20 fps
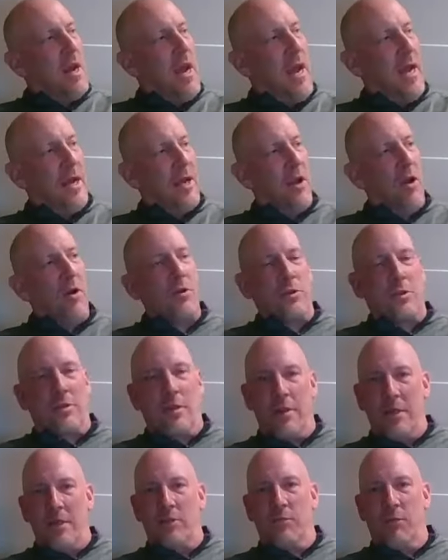And he goes to
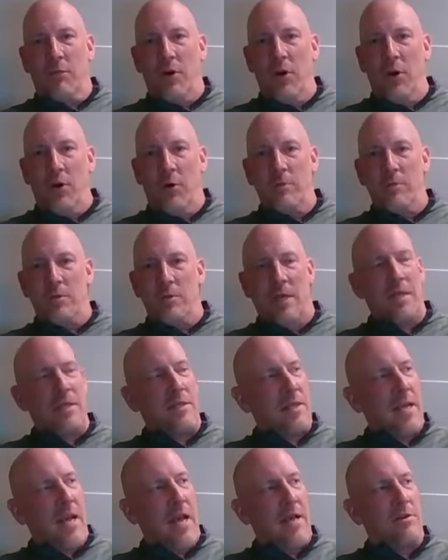these rooms and he
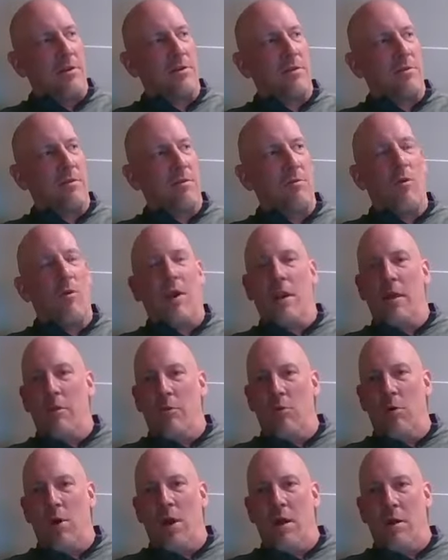says, "What are,
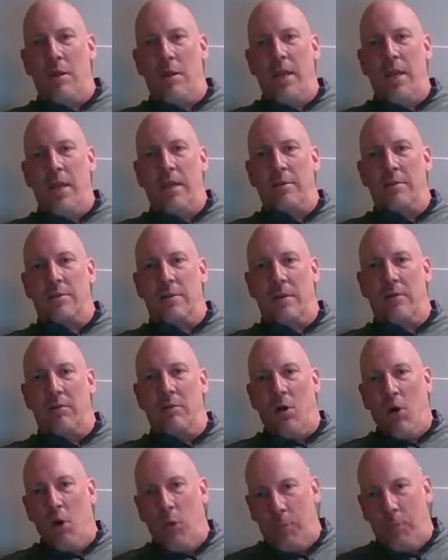what are these?" And
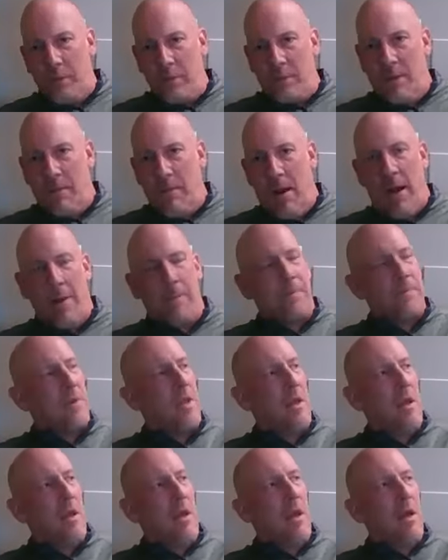opens them up,
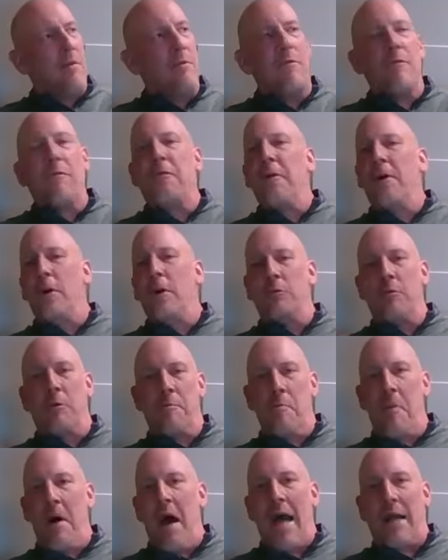filled
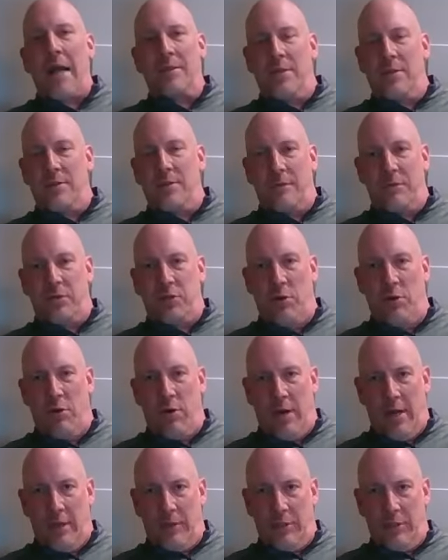with boxes of
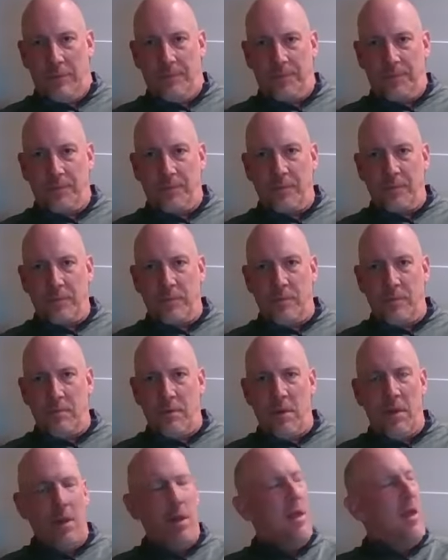storage.
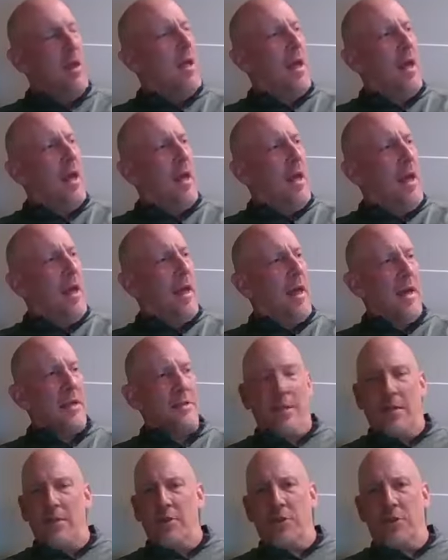And I
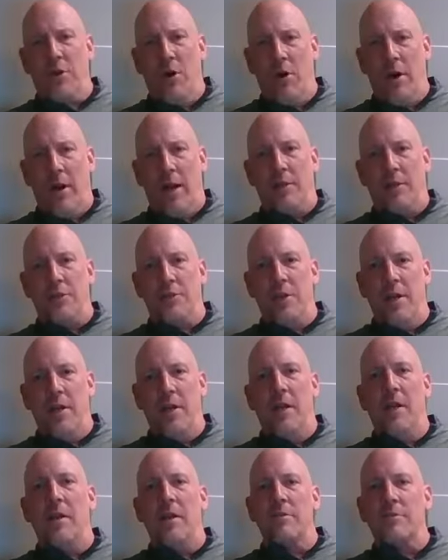said, "Storage." And
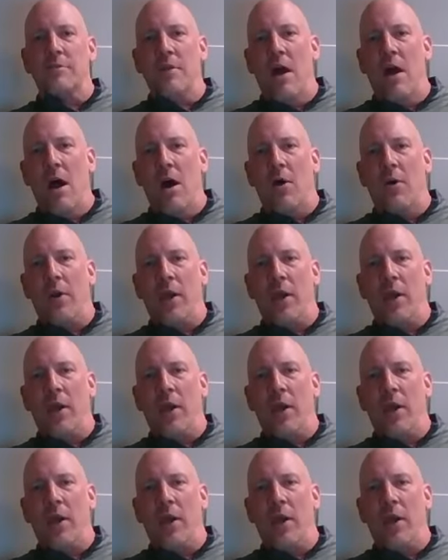he goes, "No."